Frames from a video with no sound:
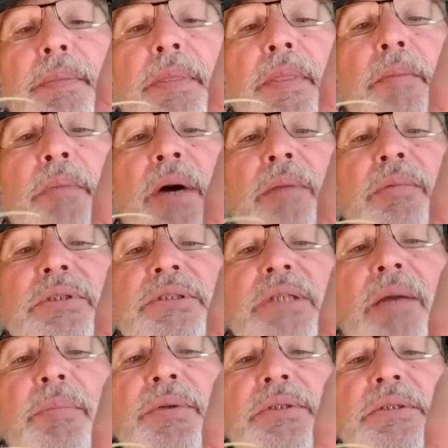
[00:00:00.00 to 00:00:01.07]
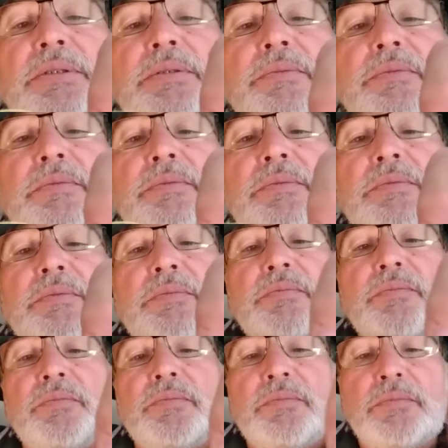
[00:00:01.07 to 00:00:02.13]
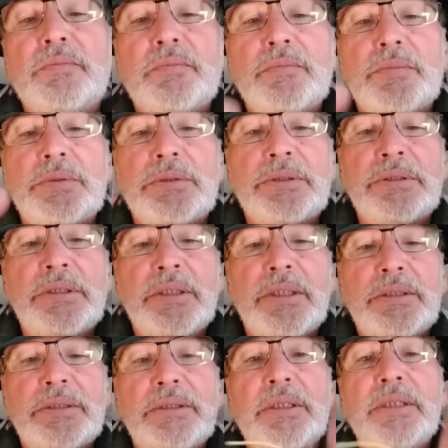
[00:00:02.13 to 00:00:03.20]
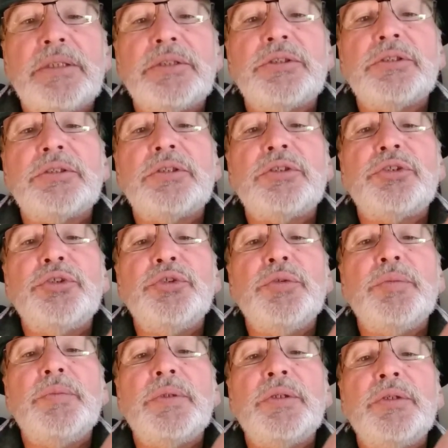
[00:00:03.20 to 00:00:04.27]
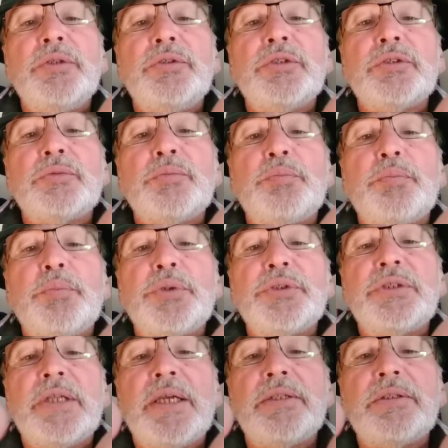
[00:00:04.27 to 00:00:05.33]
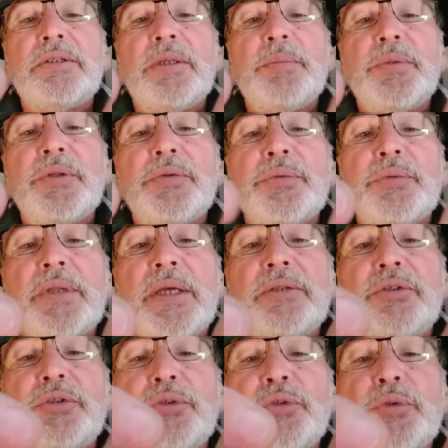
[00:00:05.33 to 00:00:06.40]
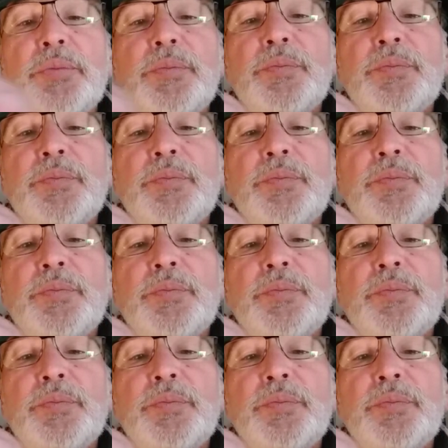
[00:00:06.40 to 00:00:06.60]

bobber stoppers is this, and it's just a tube, and you just push that tippet through that tube,